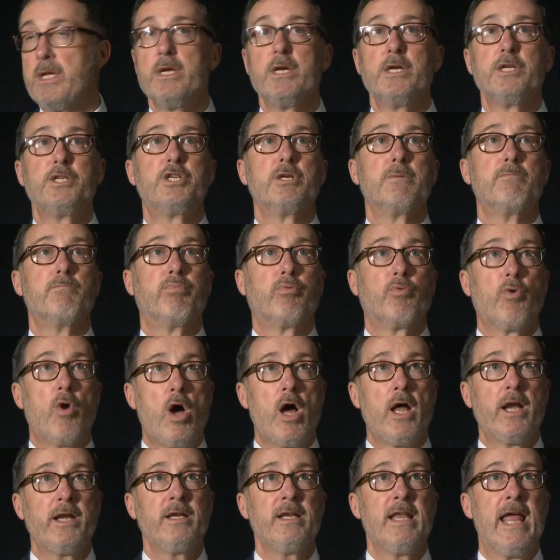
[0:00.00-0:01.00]
to
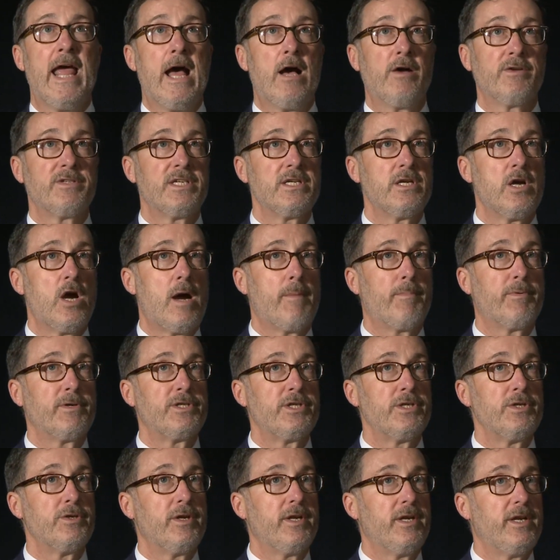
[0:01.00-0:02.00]
broaden housing
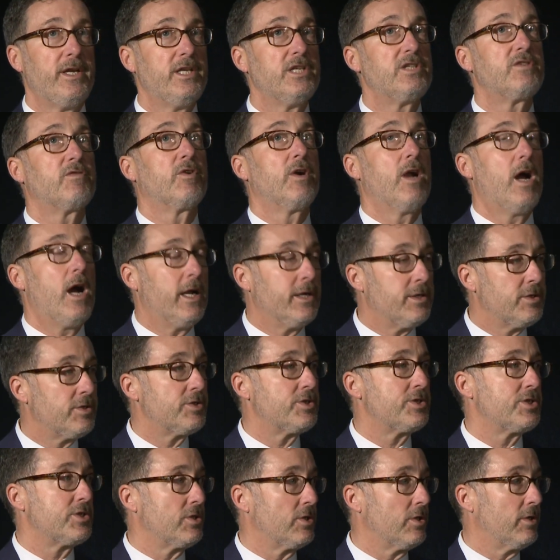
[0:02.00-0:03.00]
opportunities for
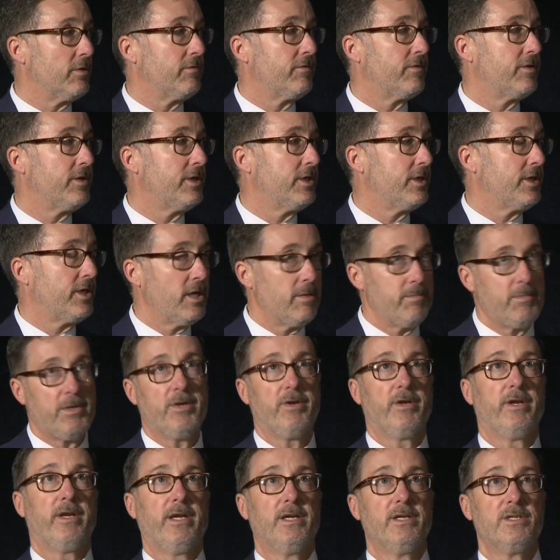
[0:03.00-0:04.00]
underserved
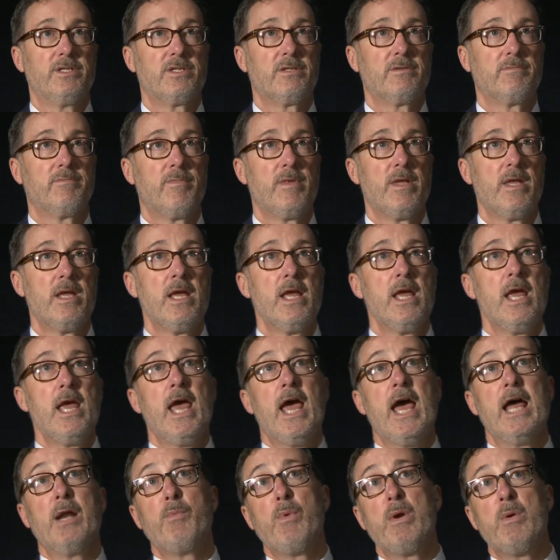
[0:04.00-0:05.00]
communities.
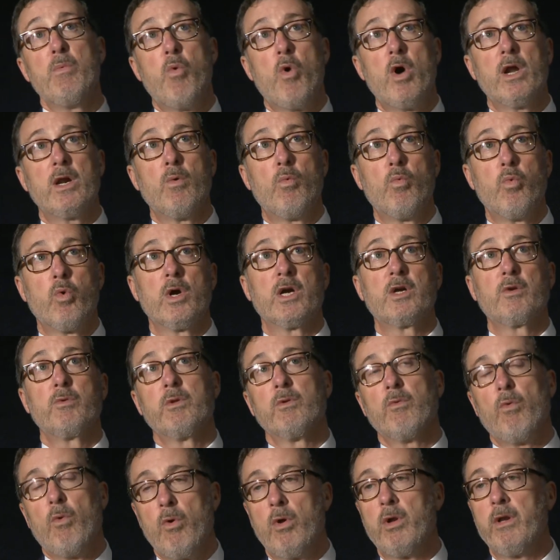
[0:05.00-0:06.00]
And we want to work with
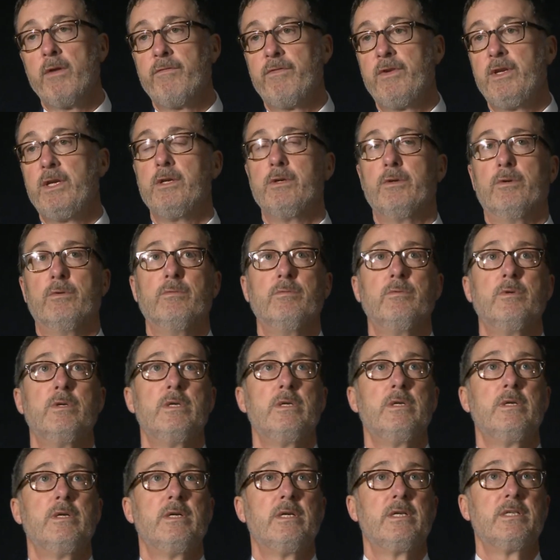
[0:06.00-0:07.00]
all of you
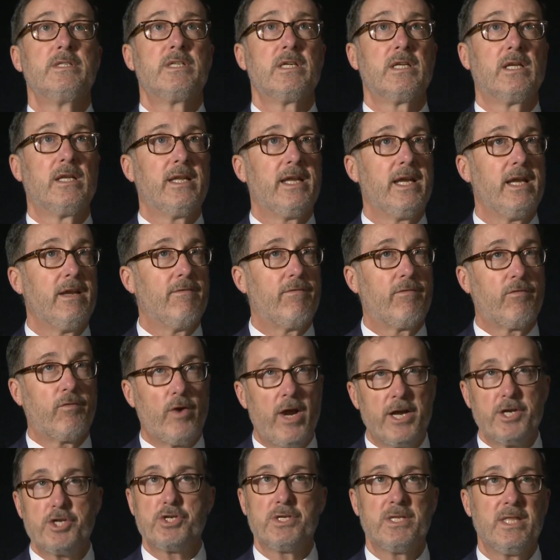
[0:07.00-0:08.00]
to lead
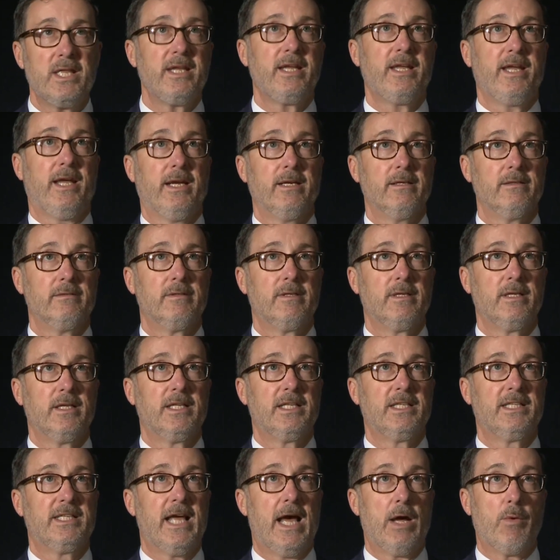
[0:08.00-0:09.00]
fresh thinking
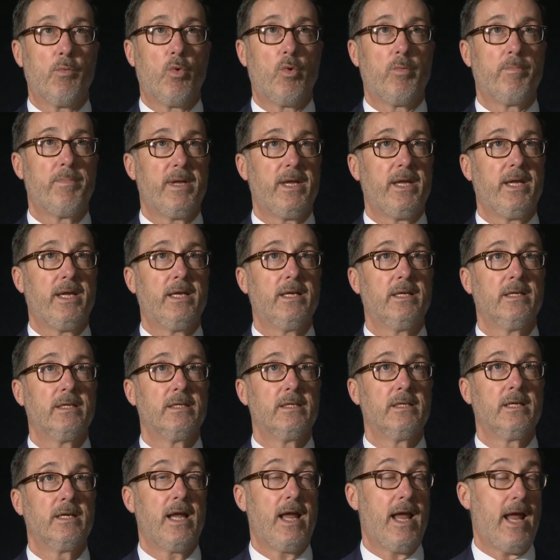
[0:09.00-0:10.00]
that will be
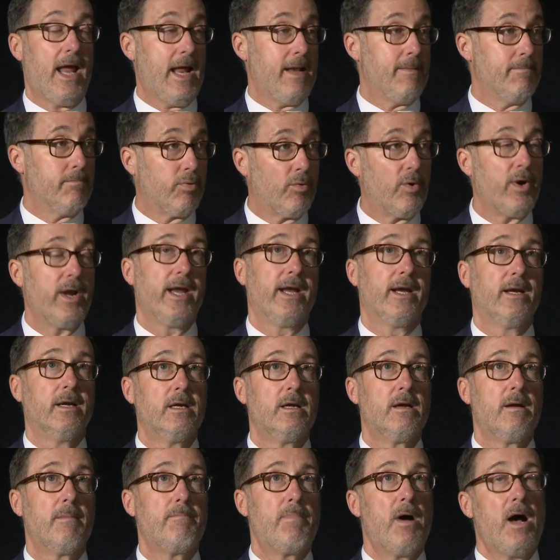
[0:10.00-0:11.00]
and bring
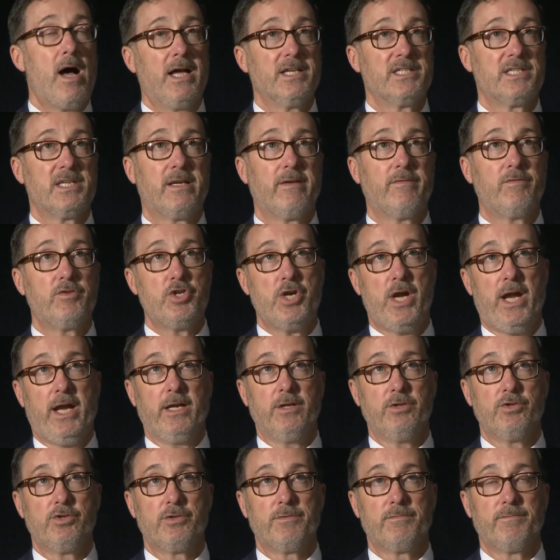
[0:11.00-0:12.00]
positive
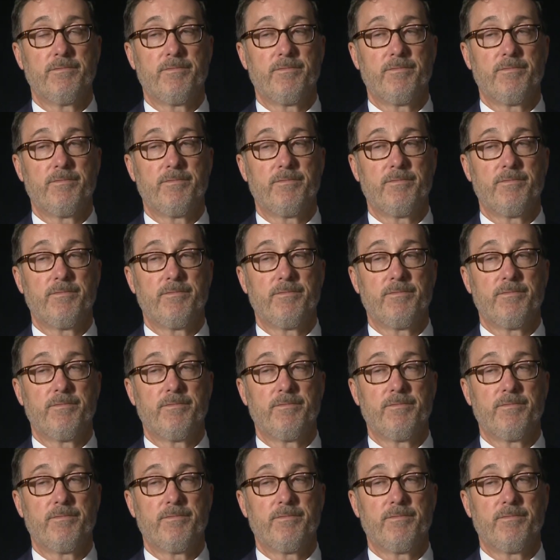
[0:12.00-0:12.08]
change.